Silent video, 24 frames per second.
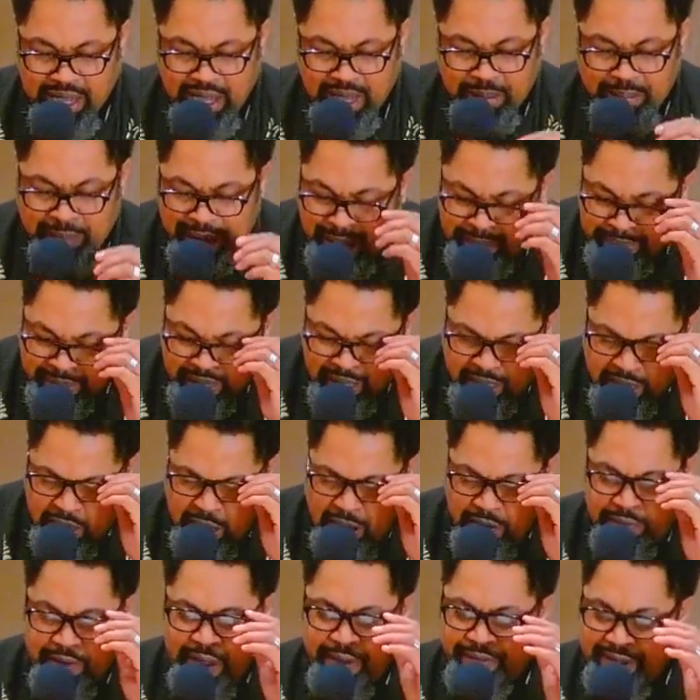My
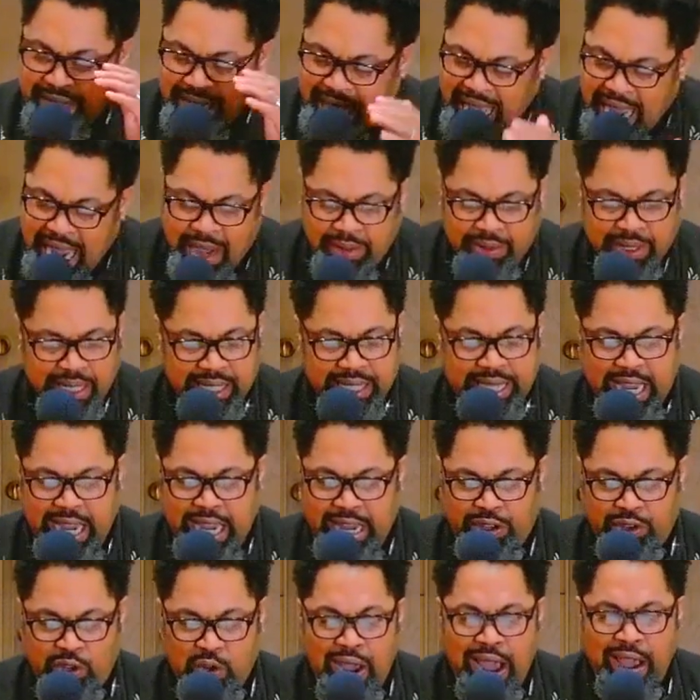beloved, every now and
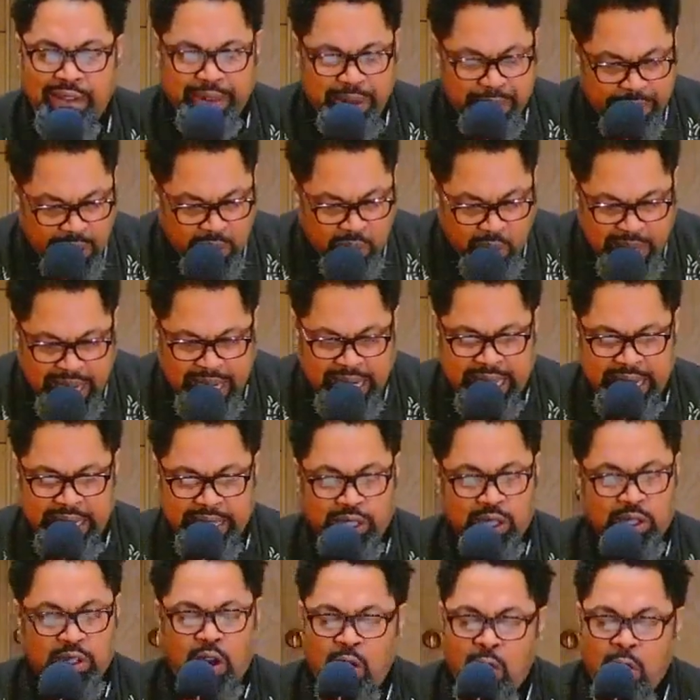again, you have to be willing
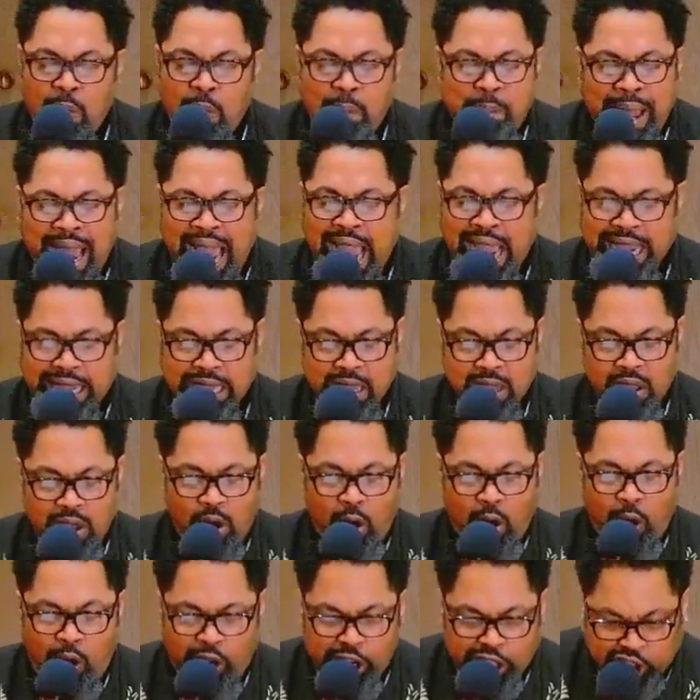to go back back
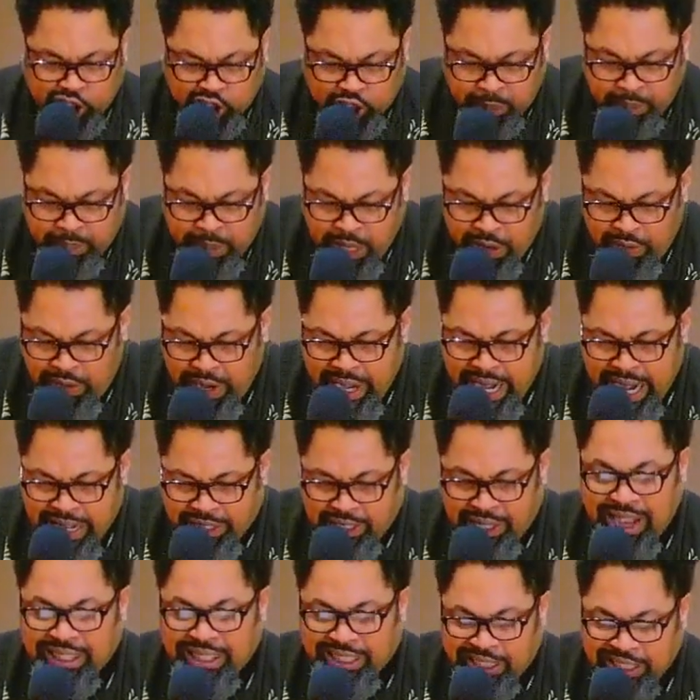or experience
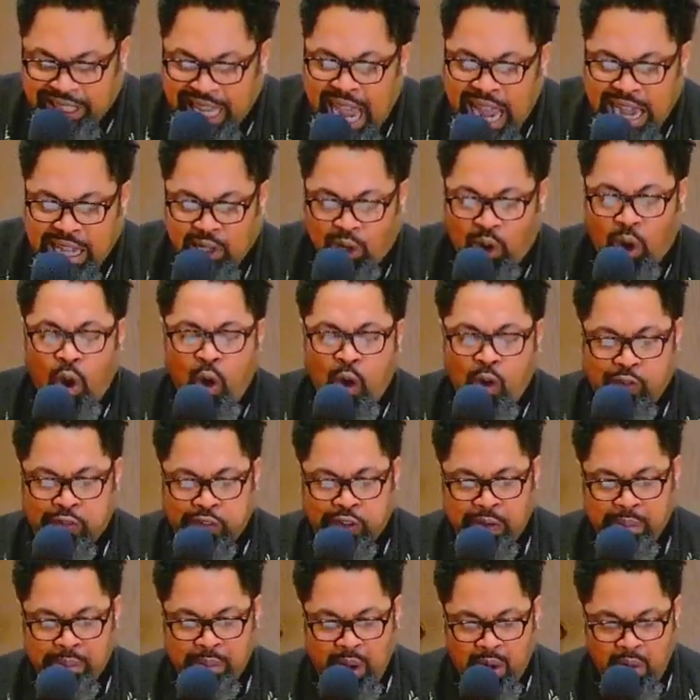a
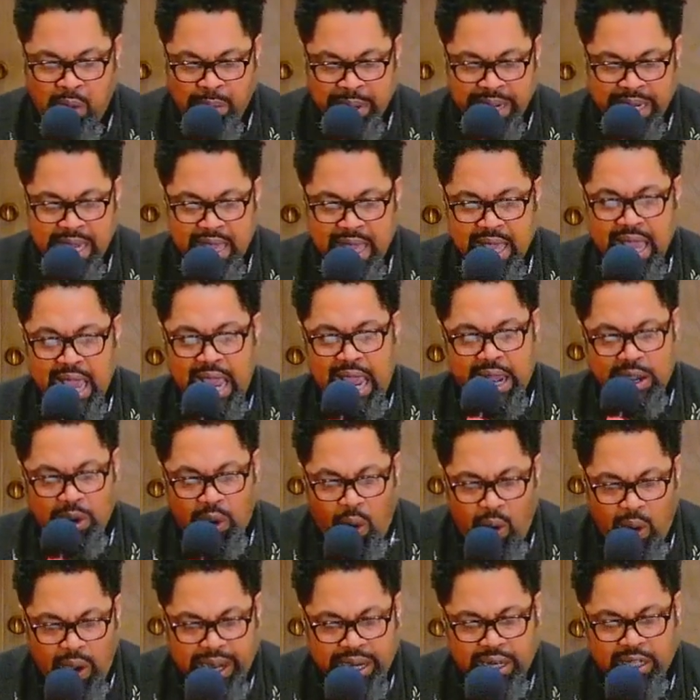Sankofa moment in
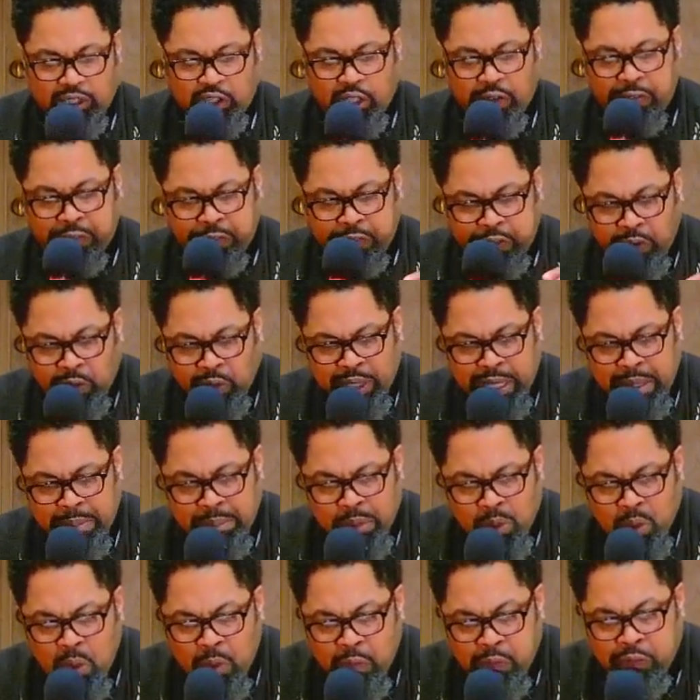order to fully
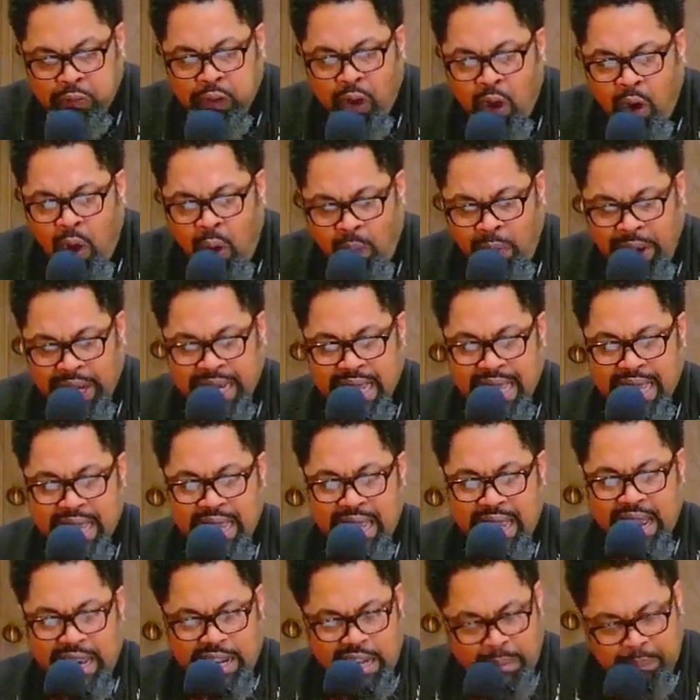move forward
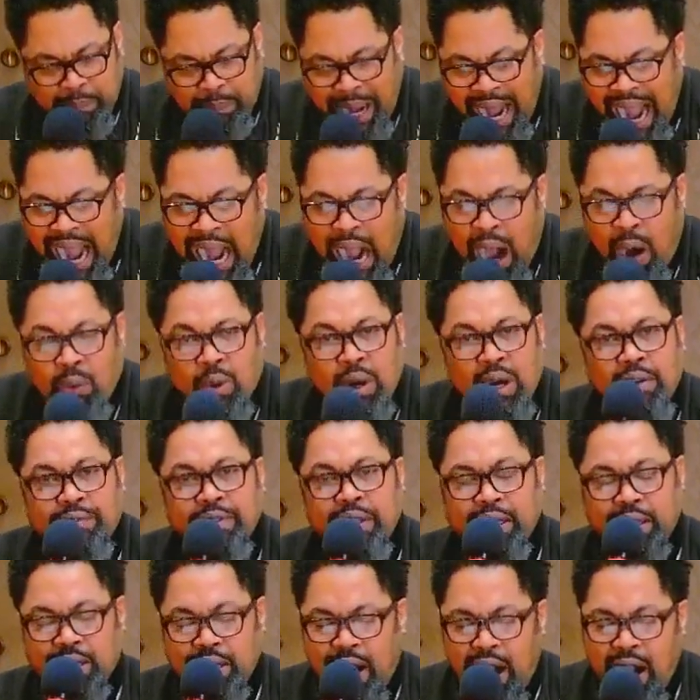in the power of the
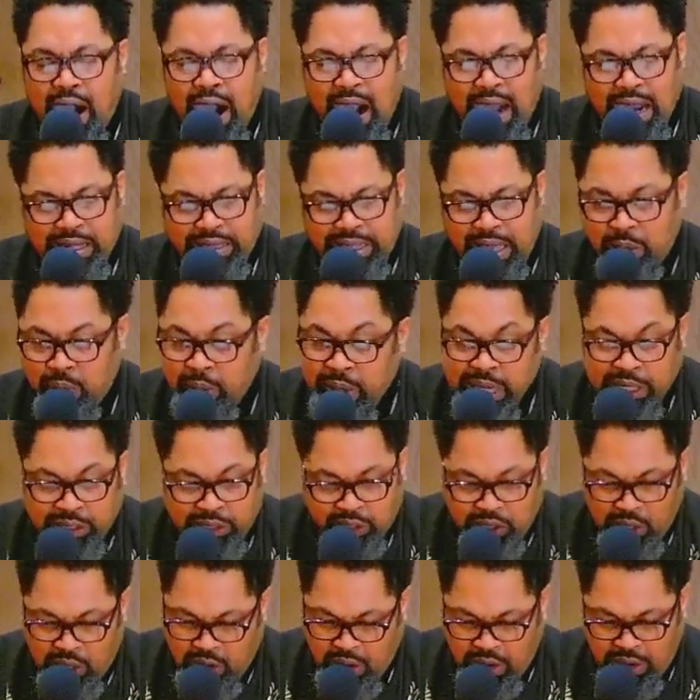God that we
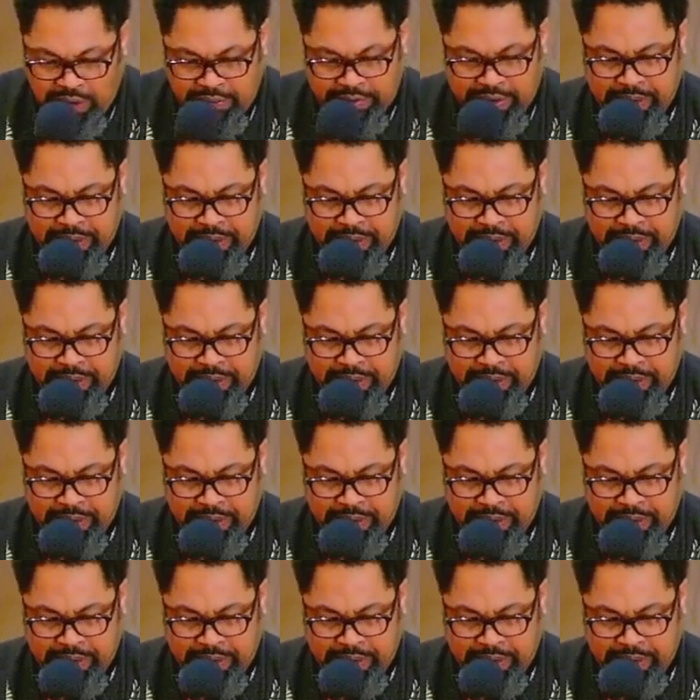serve.